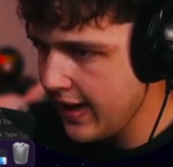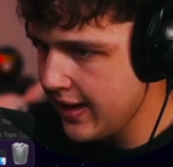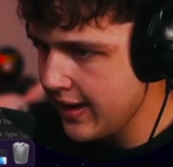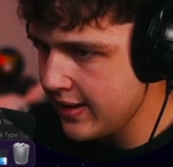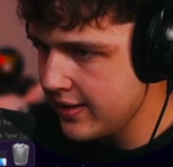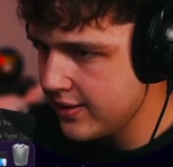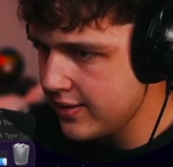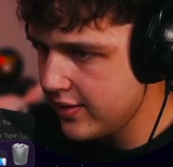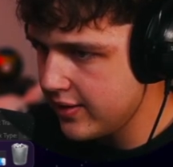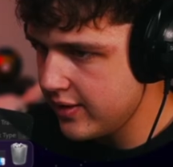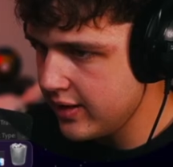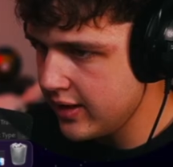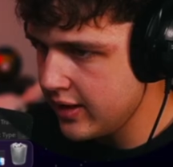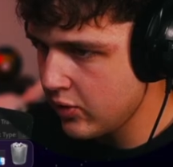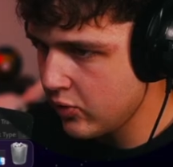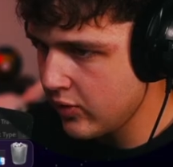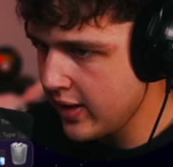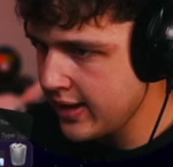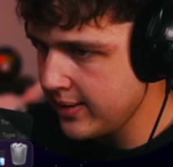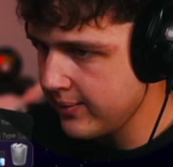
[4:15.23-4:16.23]
and
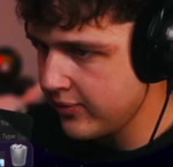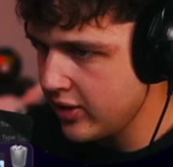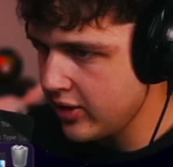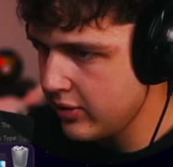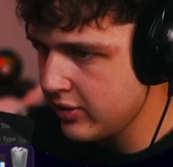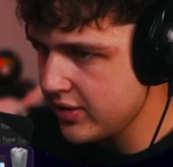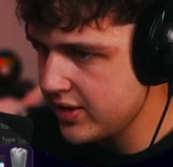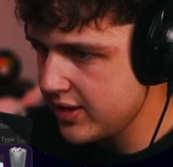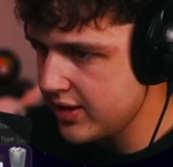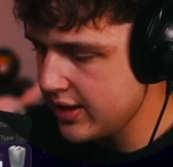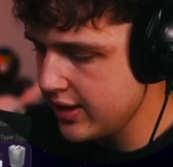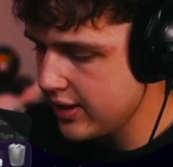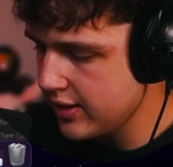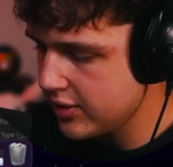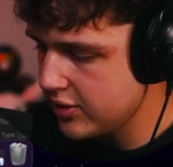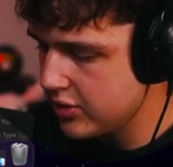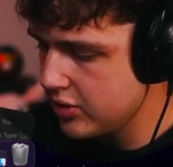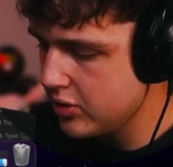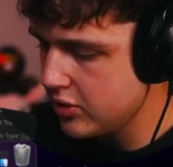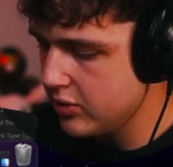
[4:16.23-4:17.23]
the random frequency
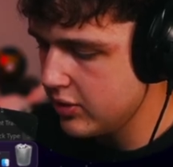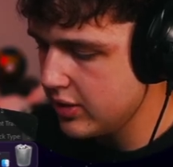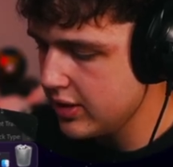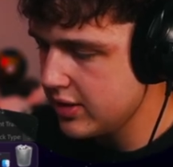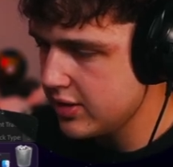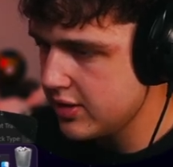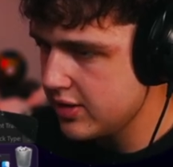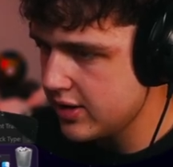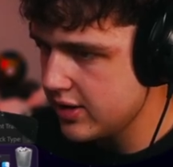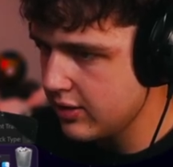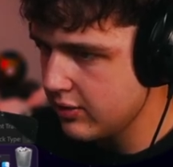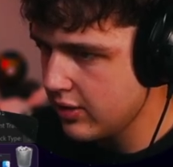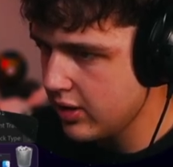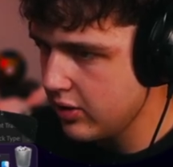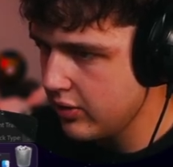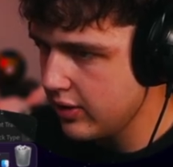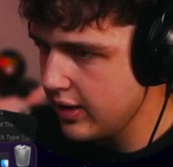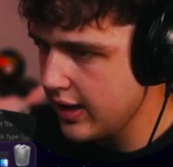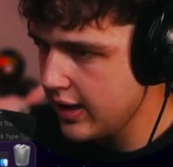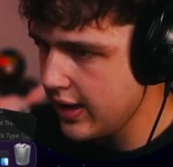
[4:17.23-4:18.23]
to
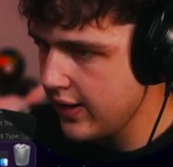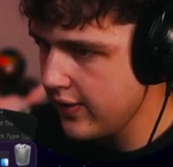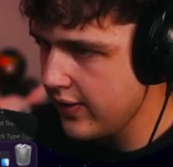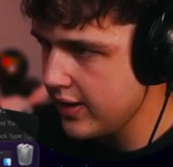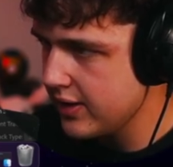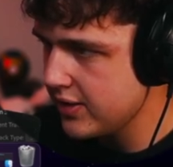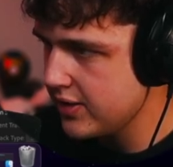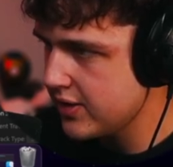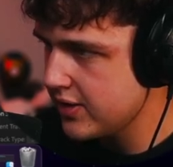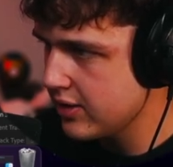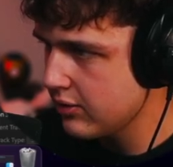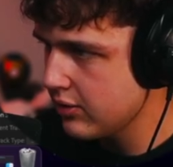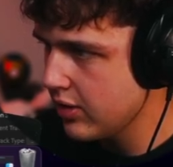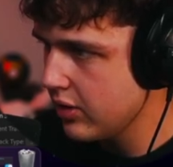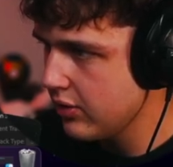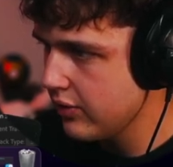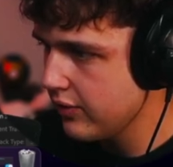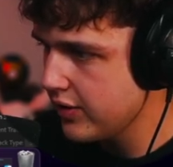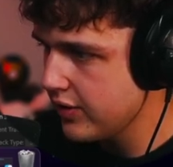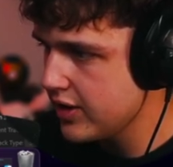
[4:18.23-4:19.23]
zero and then
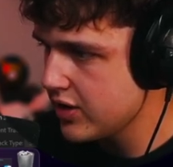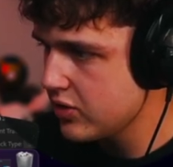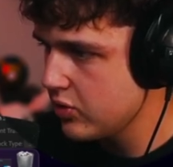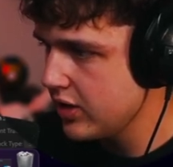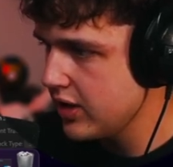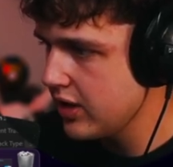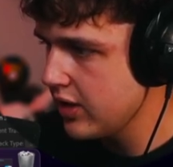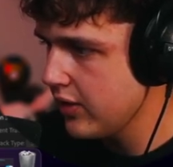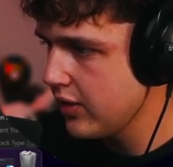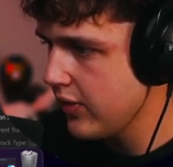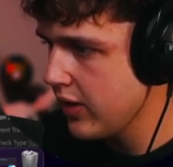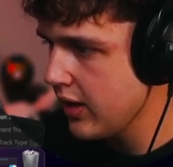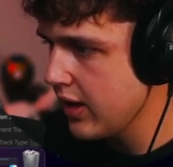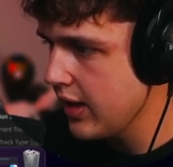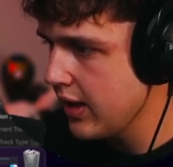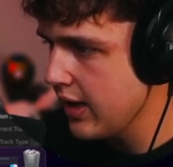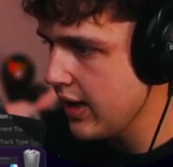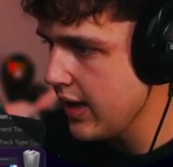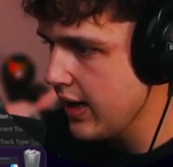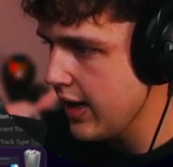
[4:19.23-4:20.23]
zero for this one here.
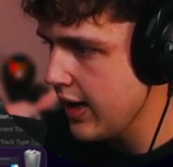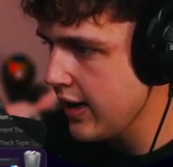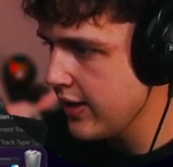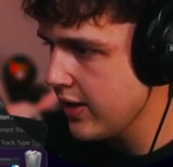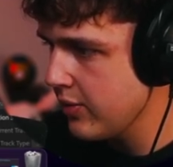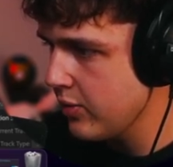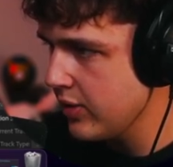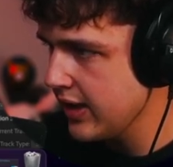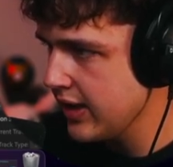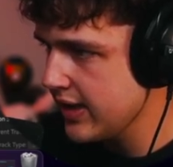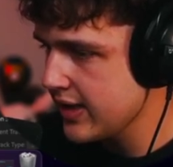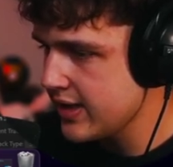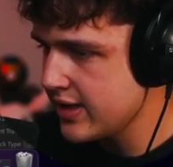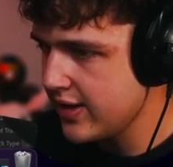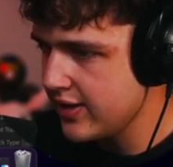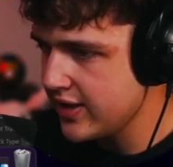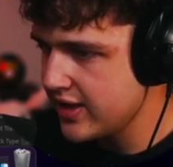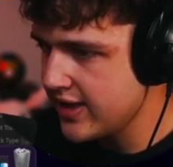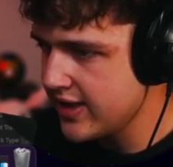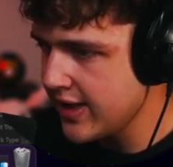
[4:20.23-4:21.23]
And then when it
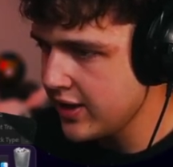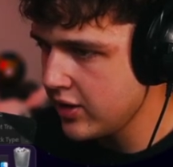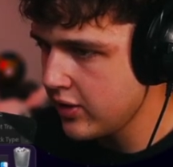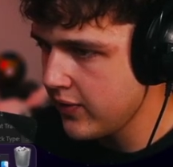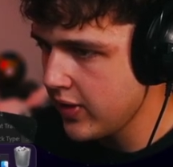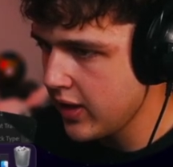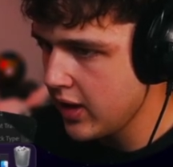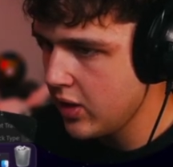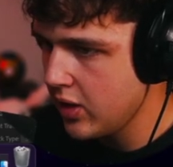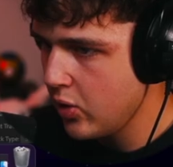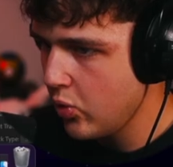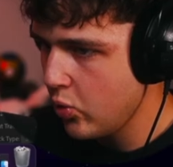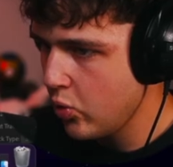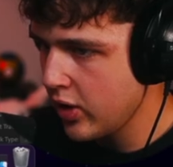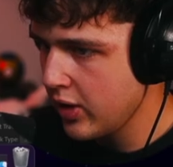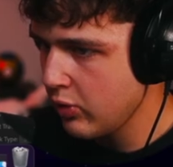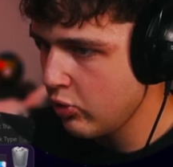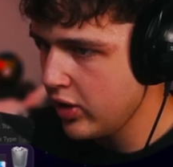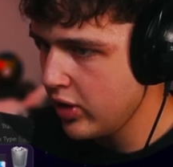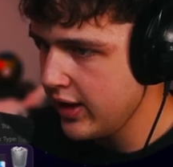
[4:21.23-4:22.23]
gets to the center,
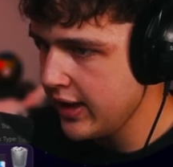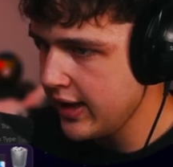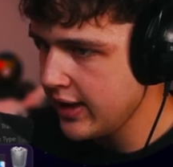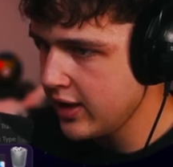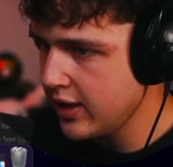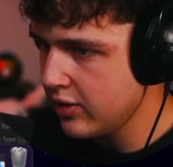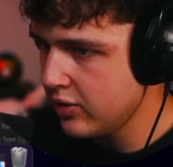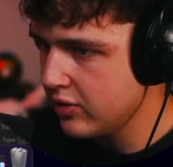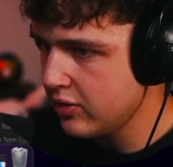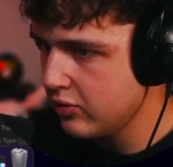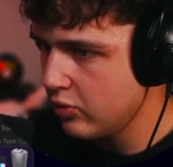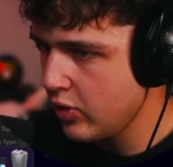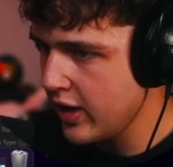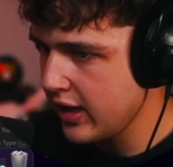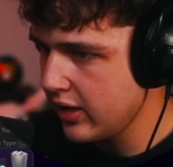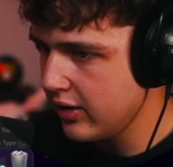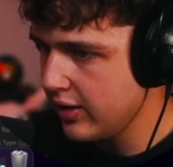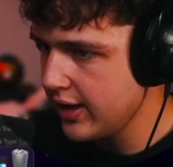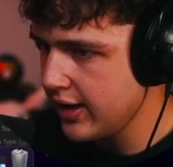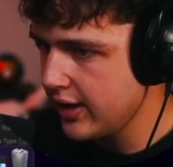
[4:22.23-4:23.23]
we're really going to
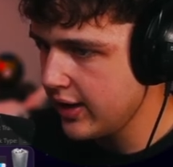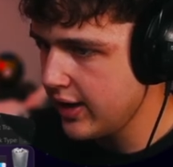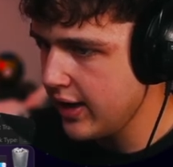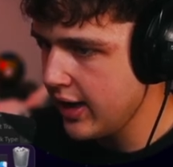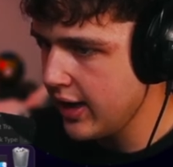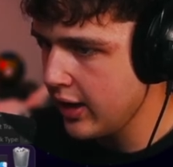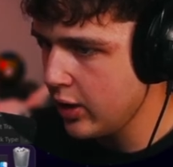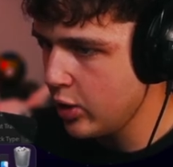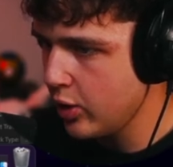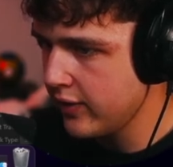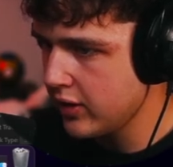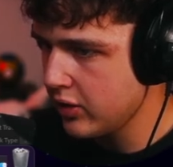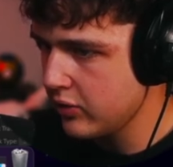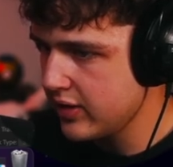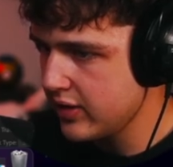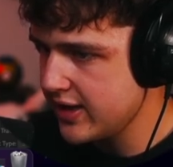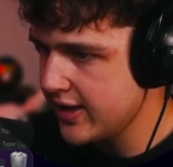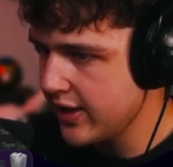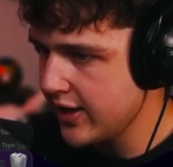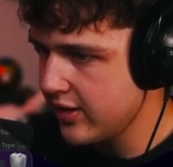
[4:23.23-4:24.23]
right click and go over to
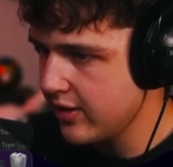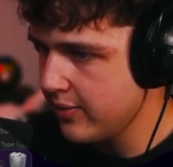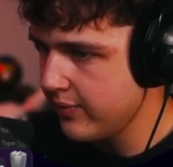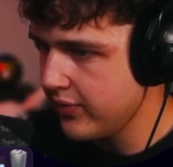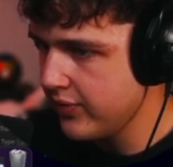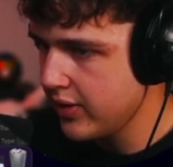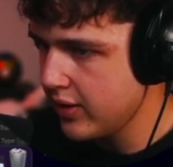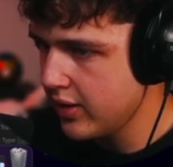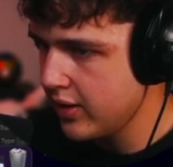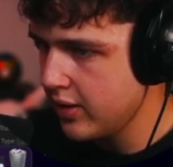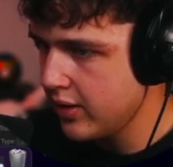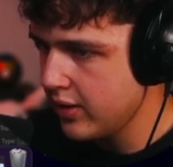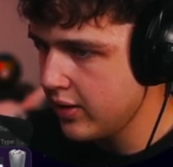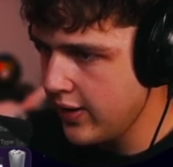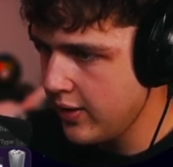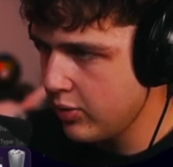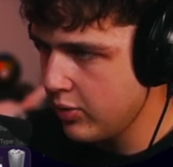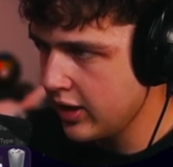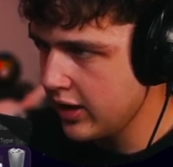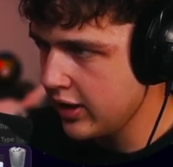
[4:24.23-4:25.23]
reset them.
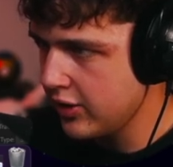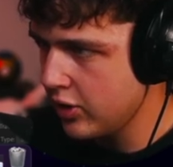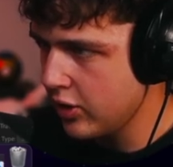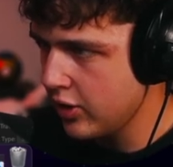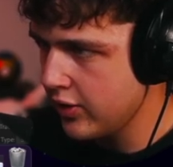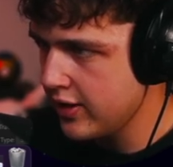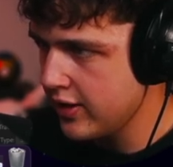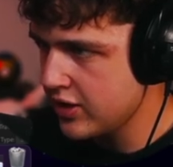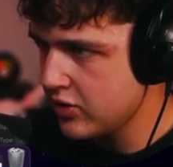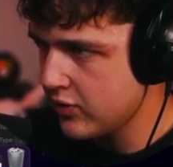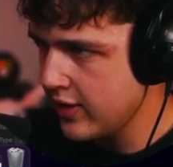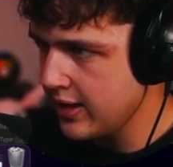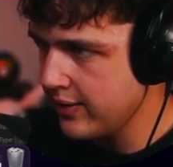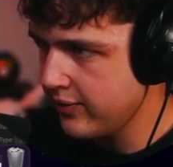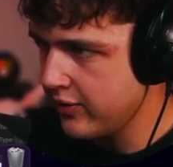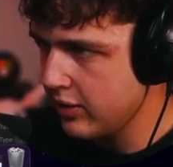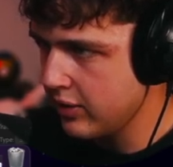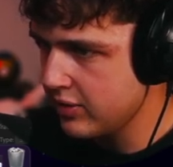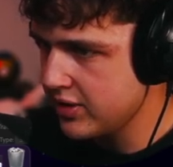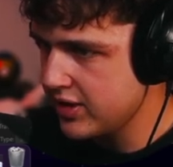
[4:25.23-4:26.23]
And then we're going to turn this
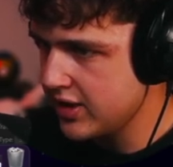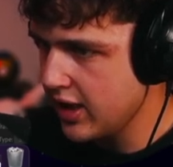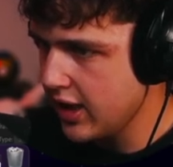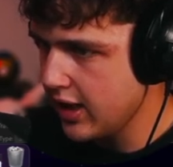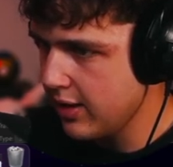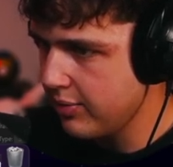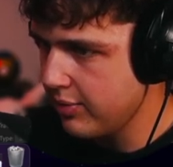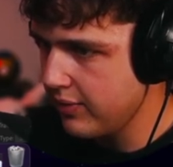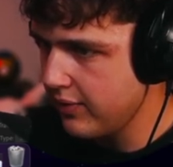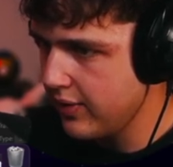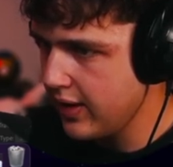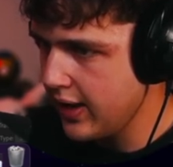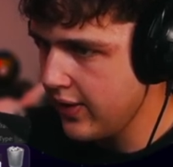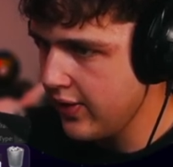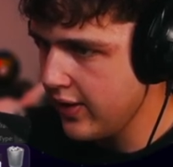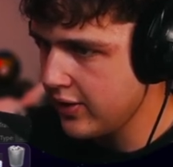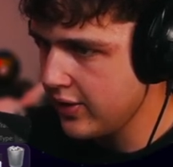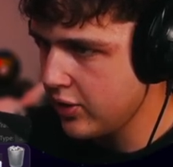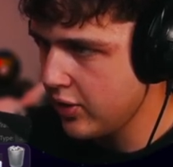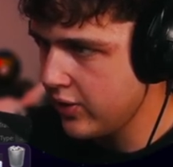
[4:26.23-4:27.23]
random frequency up
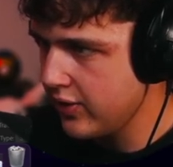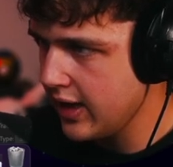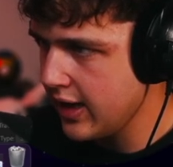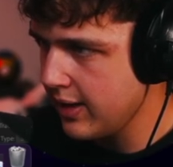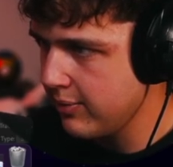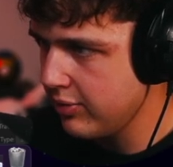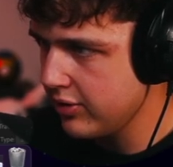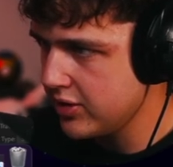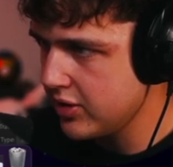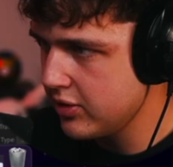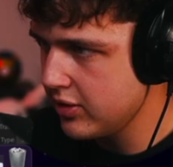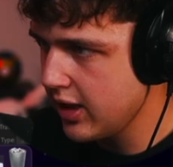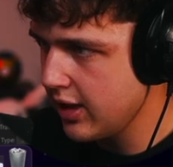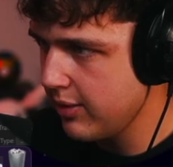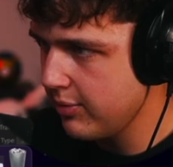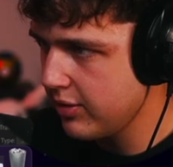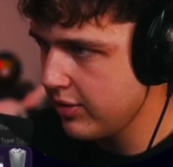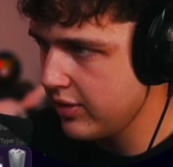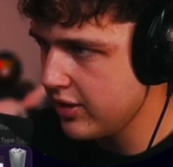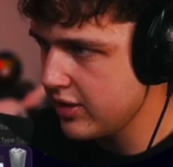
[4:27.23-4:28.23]
and then turn the amplitude
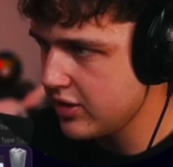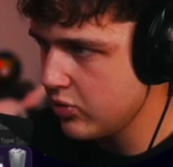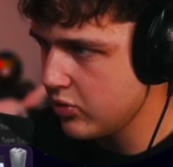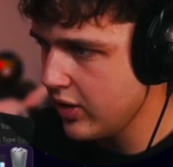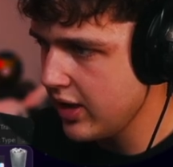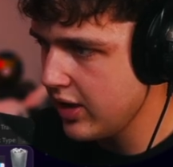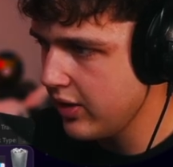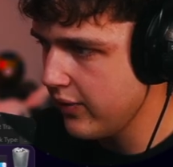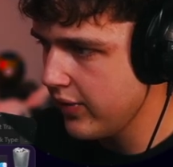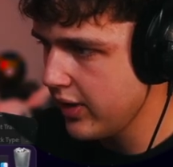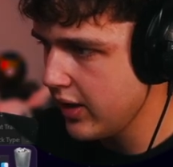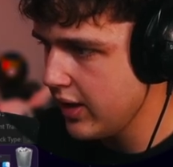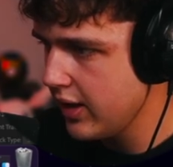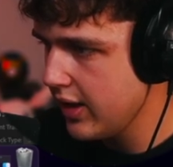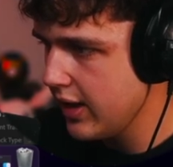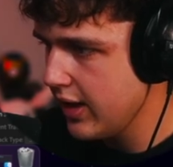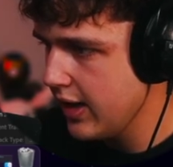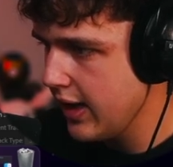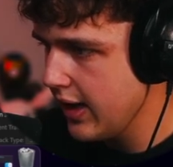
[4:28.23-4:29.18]
up as well.